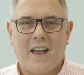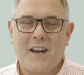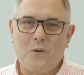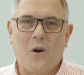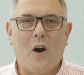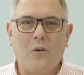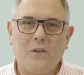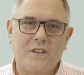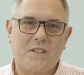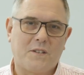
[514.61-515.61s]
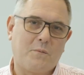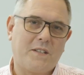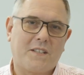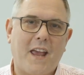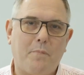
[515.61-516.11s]
and he will hold us as
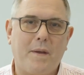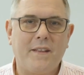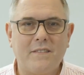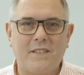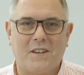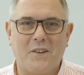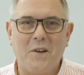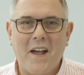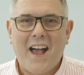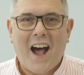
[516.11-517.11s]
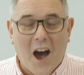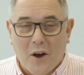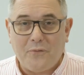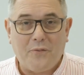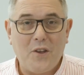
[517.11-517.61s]
we step into
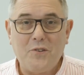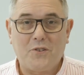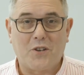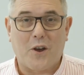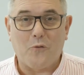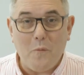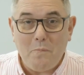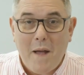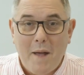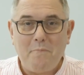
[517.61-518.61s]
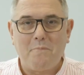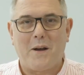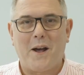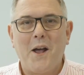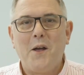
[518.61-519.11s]
our future.
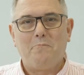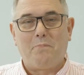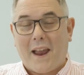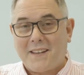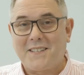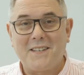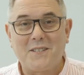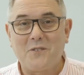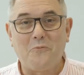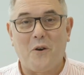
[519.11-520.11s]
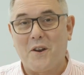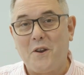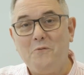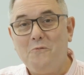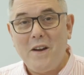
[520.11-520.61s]
Remember, blessed is the one
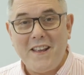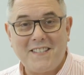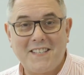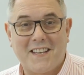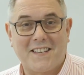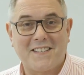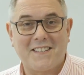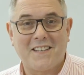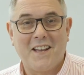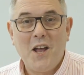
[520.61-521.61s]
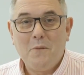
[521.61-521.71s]
who reads this.